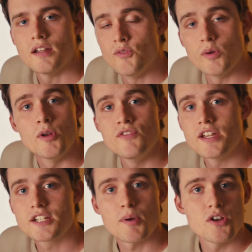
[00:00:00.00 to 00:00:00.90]
If we move the
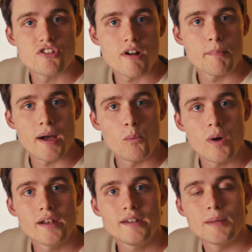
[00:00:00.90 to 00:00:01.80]
exposure up by
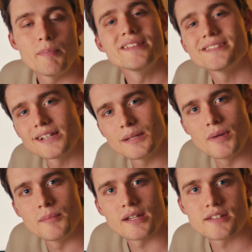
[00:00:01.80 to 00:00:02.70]
1, it basically
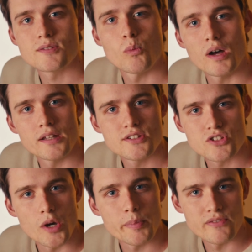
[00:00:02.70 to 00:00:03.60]
mimics 1
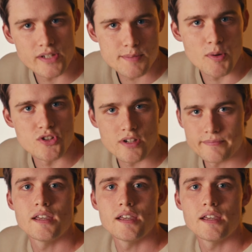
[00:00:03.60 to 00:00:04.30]
stop of exposure.